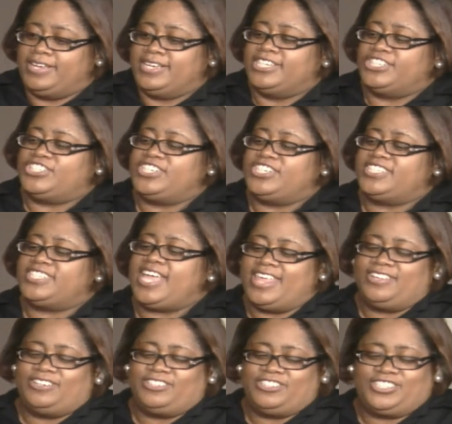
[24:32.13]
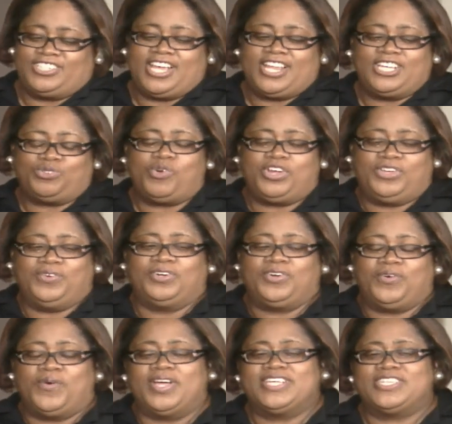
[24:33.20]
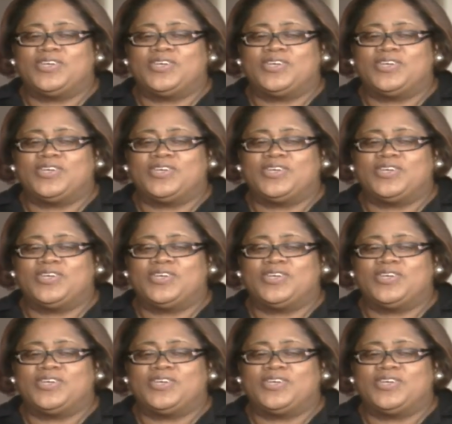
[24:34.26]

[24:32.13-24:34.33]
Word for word: Mm -hmm. She said, and they're jealous where you're going.